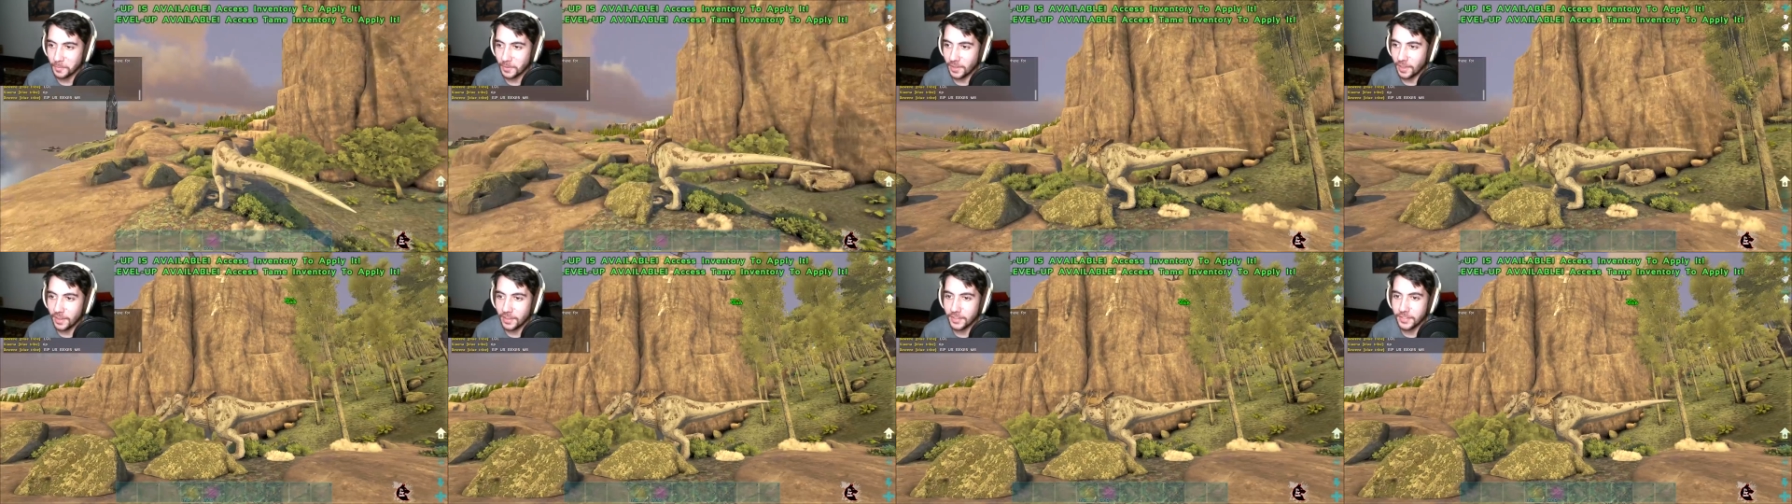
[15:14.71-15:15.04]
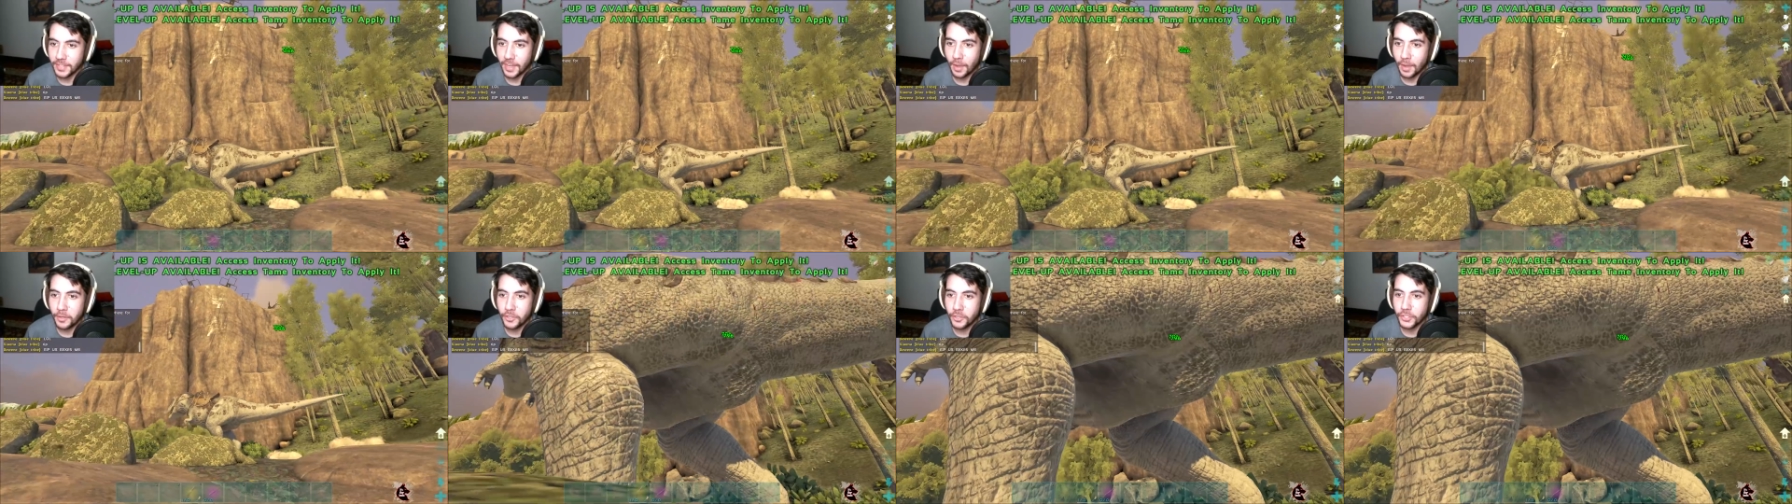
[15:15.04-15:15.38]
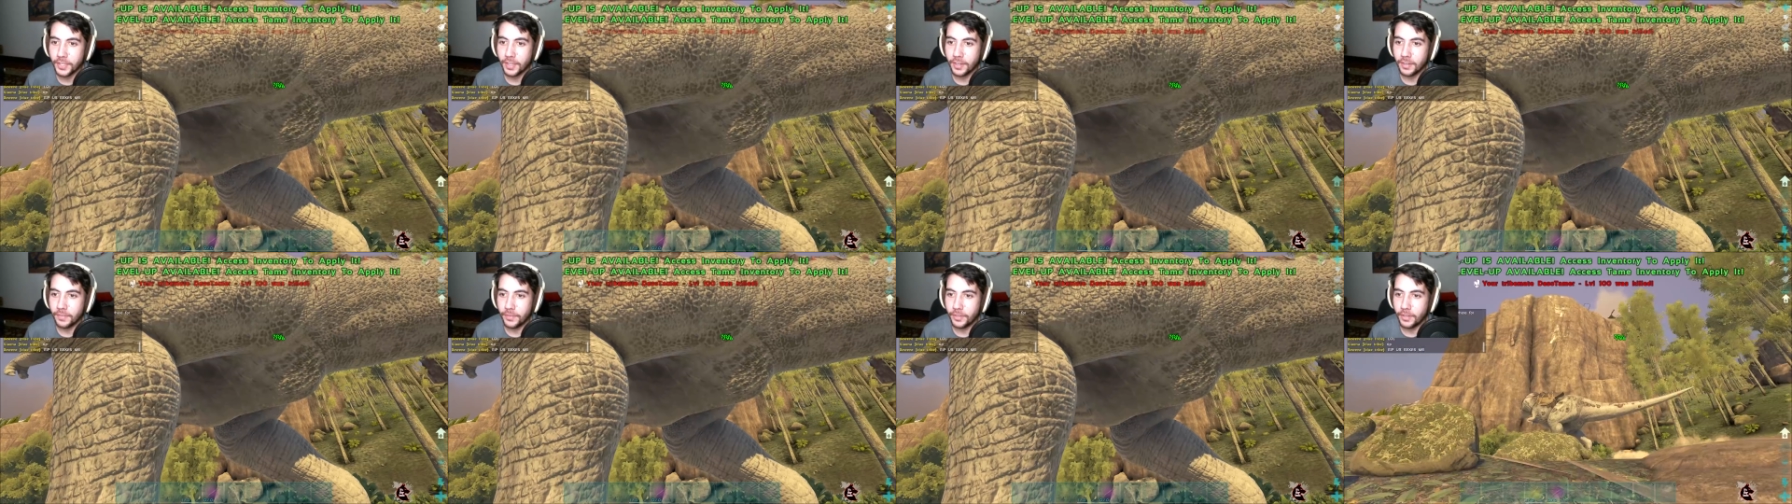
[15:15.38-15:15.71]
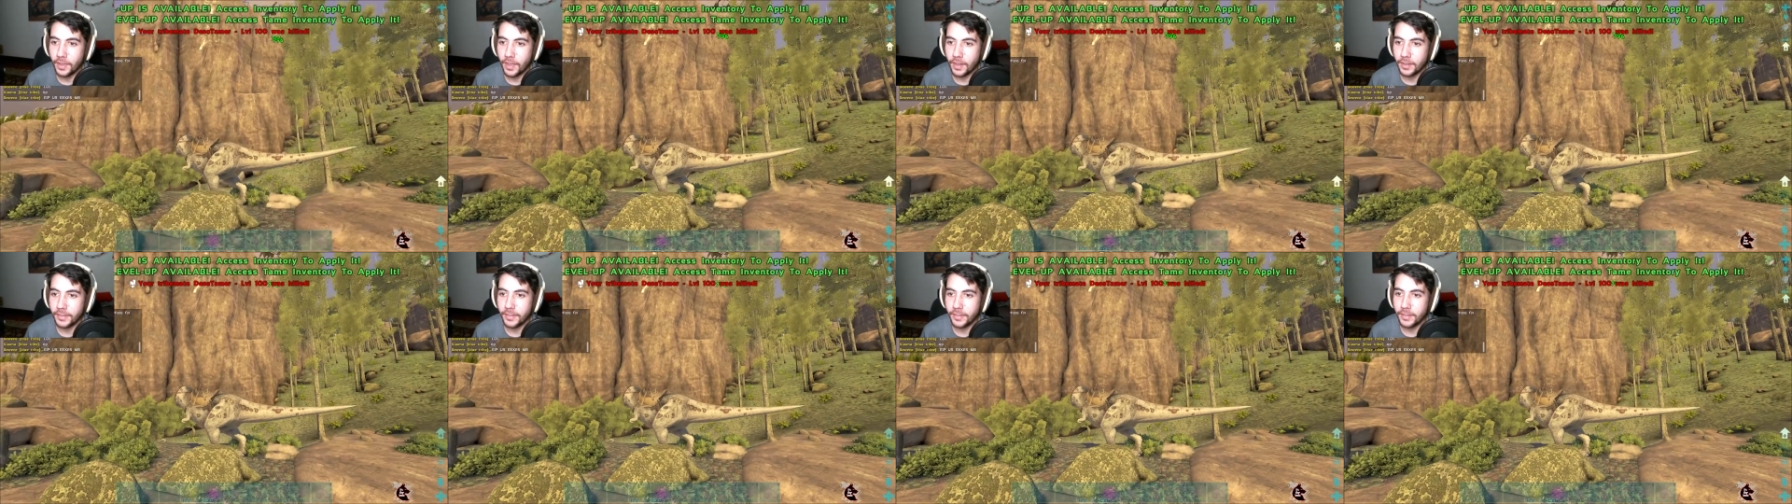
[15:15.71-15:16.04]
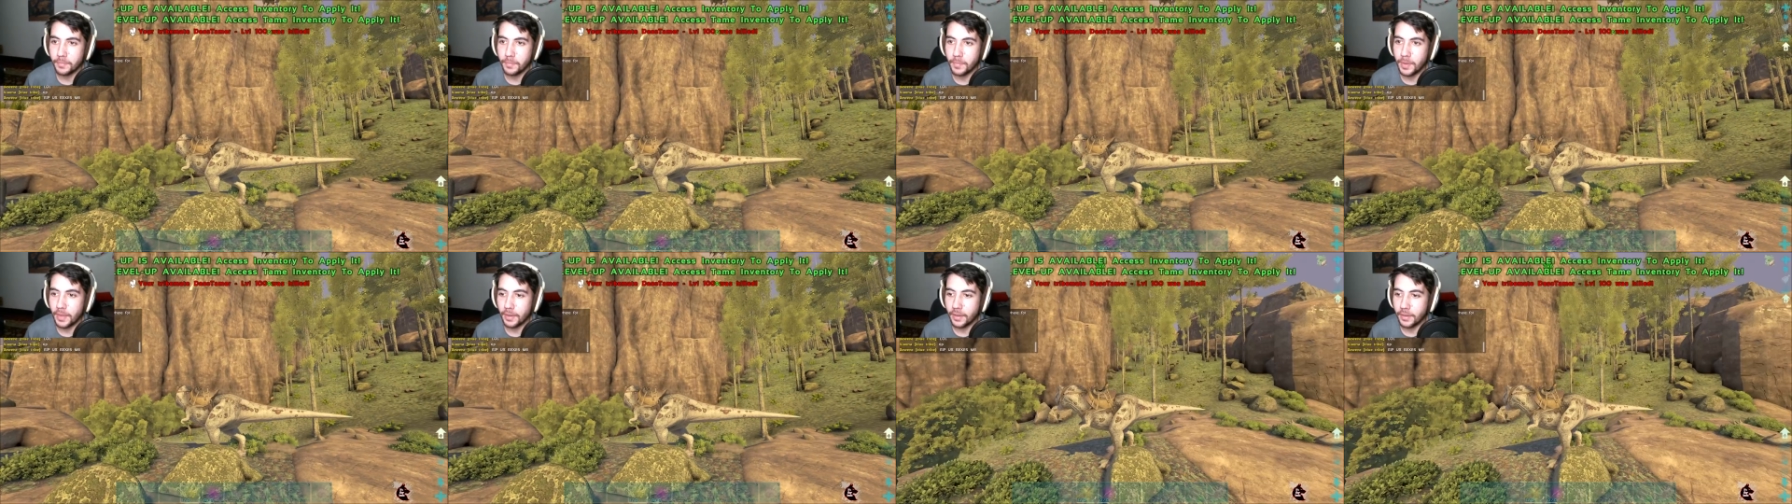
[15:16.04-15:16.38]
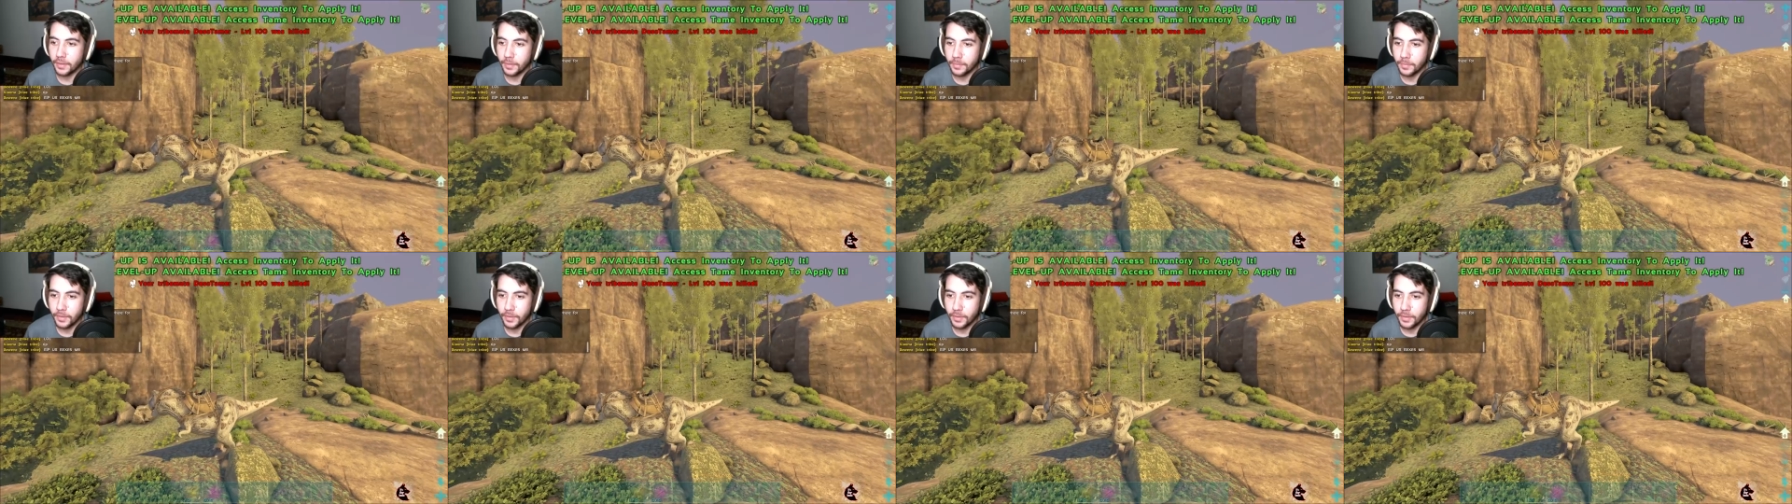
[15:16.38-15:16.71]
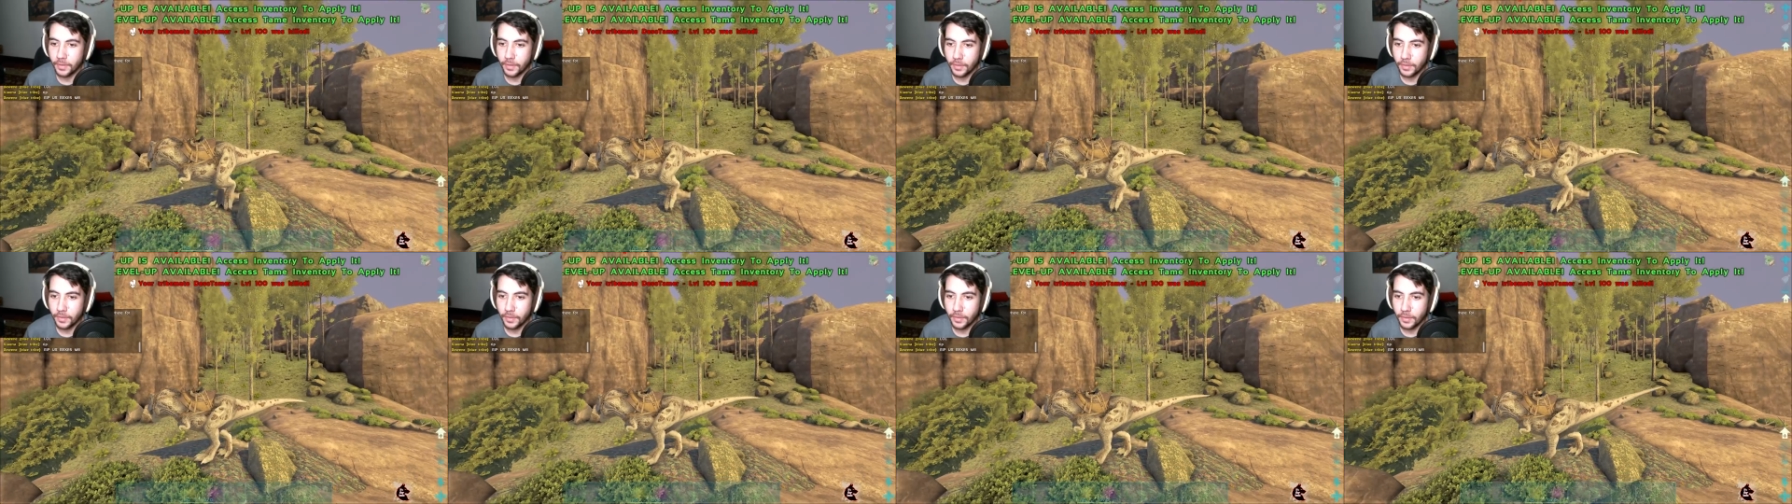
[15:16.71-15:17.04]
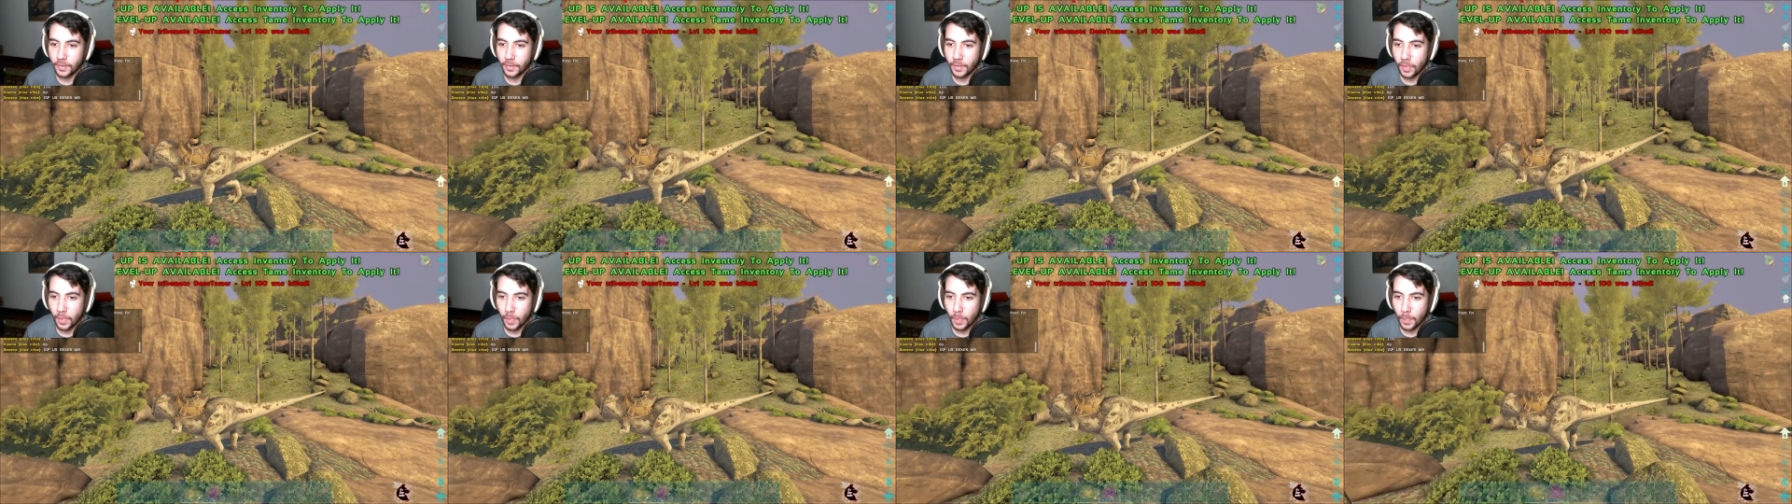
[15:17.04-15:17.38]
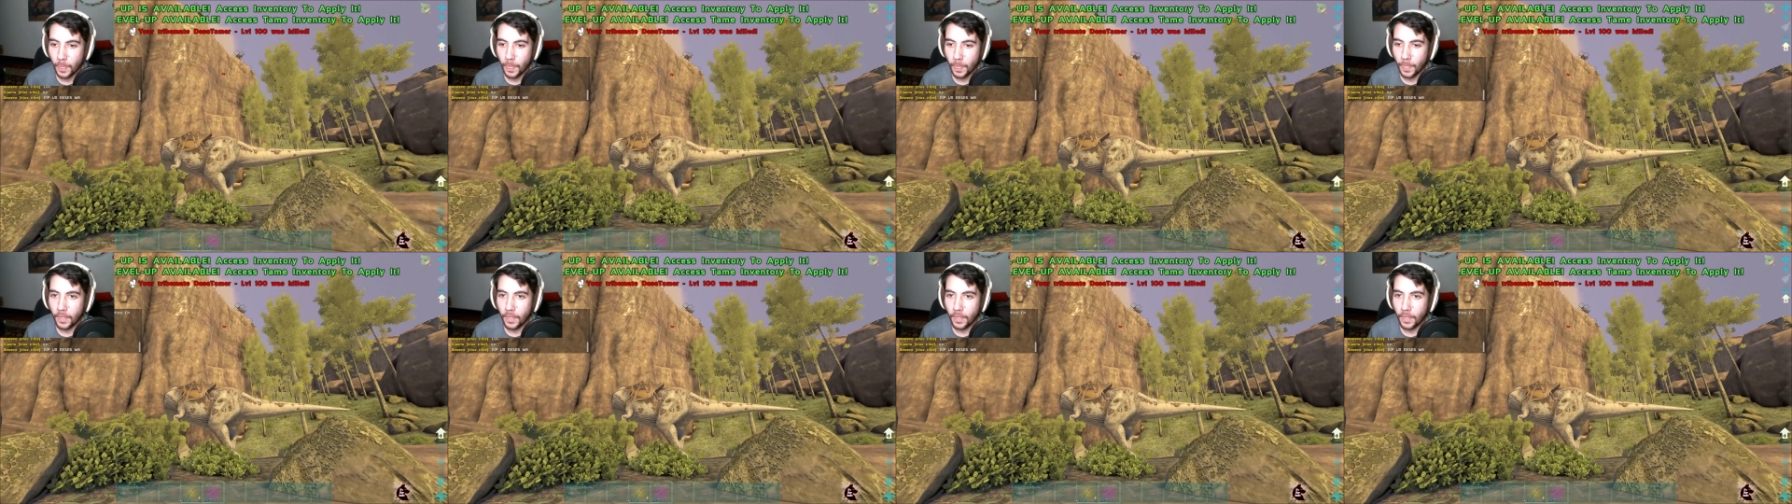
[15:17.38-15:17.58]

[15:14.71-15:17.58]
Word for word: guys. Now we just gotta figure Whoa, out how to get them back Whoa, you just picked up. me with a Quetzal.